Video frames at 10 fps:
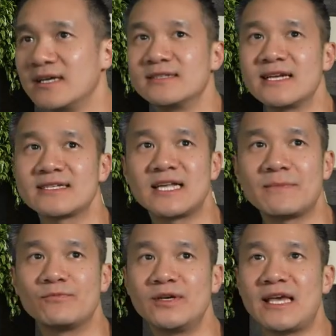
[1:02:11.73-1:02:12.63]
Next
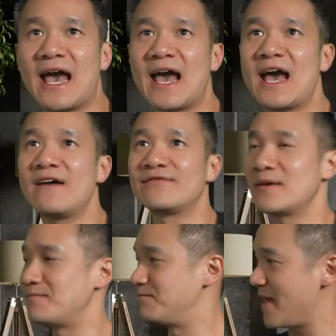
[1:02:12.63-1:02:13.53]
up, we have
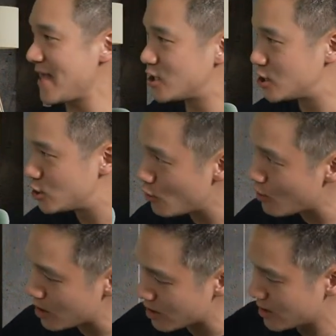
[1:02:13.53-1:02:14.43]
the
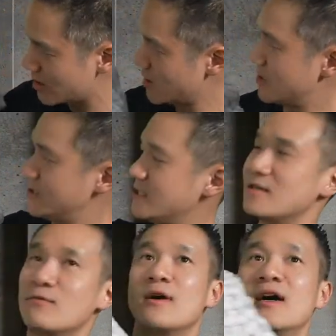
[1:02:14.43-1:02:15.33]
Bedsure is this
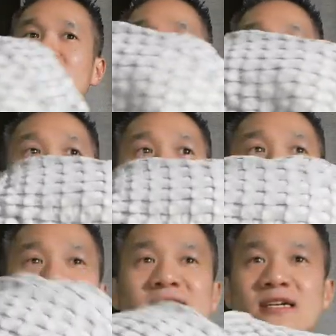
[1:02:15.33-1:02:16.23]
the one? Oh,
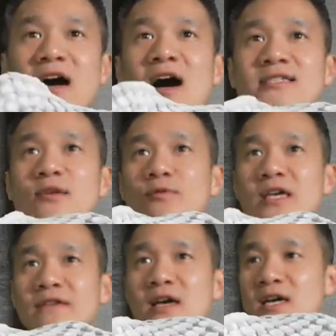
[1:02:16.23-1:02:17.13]
we got the cotton
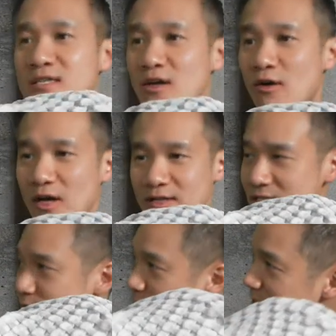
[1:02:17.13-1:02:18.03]
weave. So
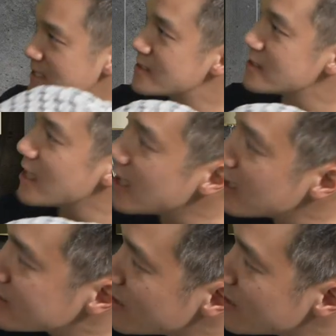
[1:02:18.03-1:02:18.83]
this one is the